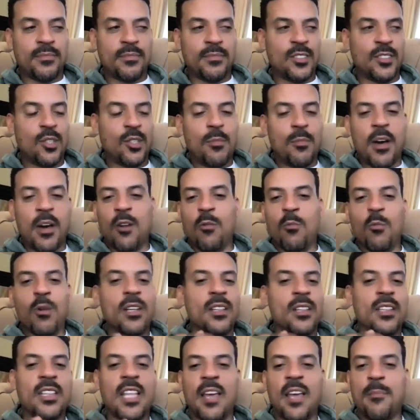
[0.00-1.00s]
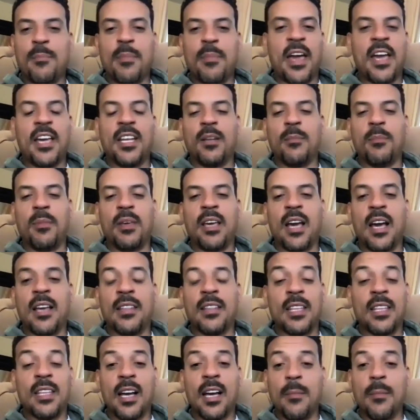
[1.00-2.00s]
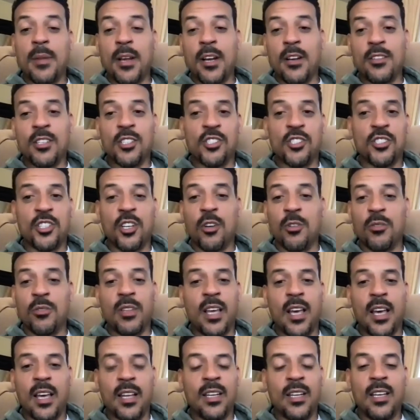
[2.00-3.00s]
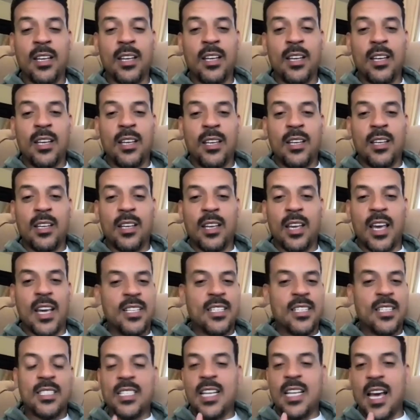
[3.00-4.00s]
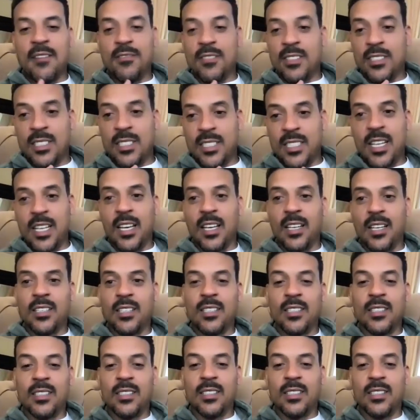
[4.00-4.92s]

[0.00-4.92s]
matter what they painted me, I think I'm here to show that it doesn't have to stick.